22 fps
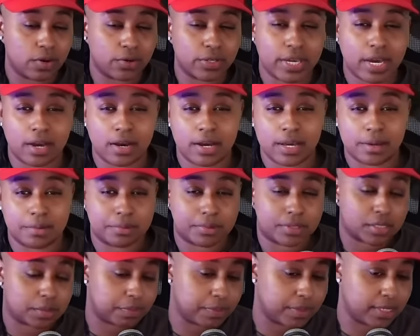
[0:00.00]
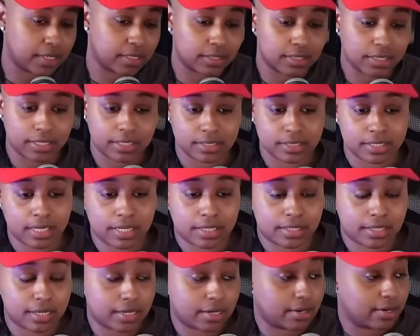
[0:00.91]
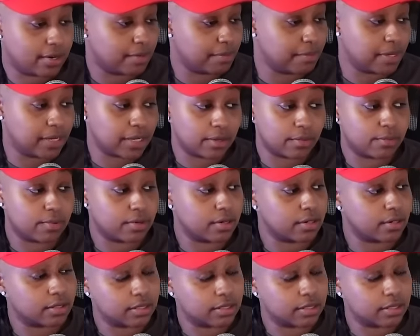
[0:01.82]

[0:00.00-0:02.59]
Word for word: y'all able to speak and things like that, girl, make it work.